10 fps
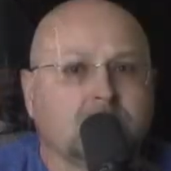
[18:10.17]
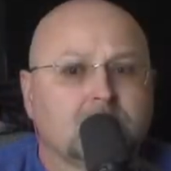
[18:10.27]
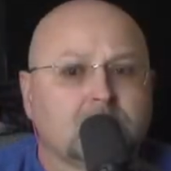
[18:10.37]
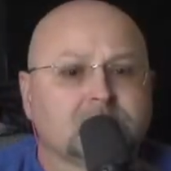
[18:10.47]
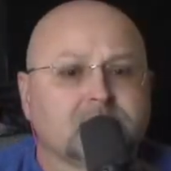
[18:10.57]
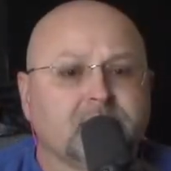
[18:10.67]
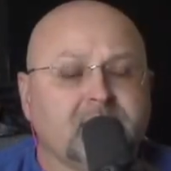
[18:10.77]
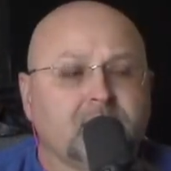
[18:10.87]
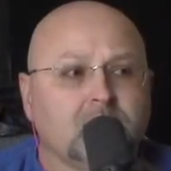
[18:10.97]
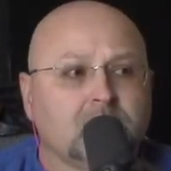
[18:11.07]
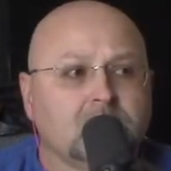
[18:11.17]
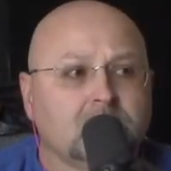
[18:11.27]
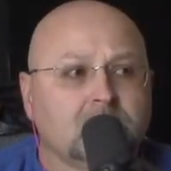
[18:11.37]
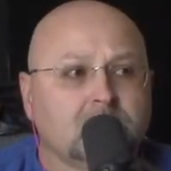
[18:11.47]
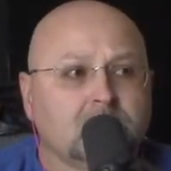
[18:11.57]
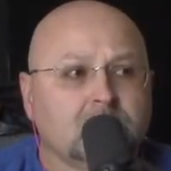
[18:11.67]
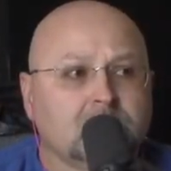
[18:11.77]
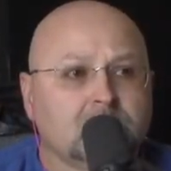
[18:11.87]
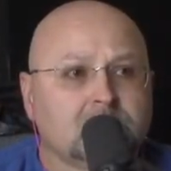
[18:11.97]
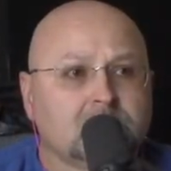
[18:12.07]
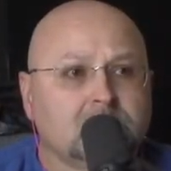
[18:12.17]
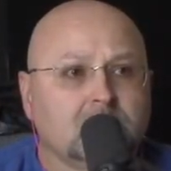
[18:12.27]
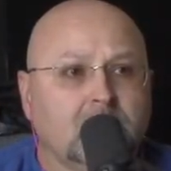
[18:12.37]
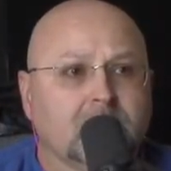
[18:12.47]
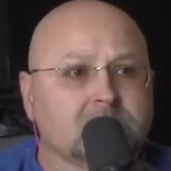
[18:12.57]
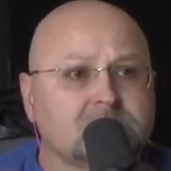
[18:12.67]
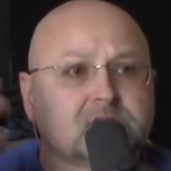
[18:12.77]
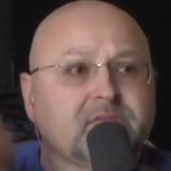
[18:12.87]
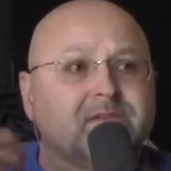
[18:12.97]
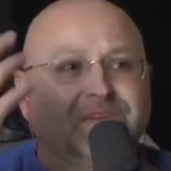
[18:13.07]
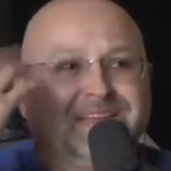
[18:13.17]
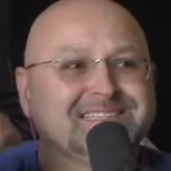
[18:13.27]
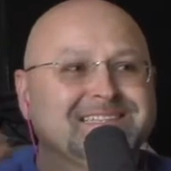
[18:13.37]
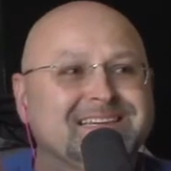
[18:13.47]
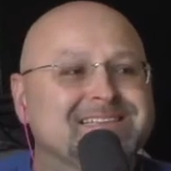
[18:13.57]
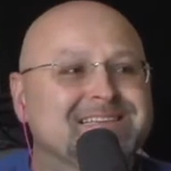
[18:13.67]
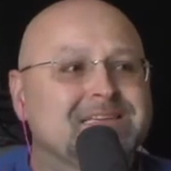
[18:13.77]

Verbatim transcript: a survival like a survival instinct?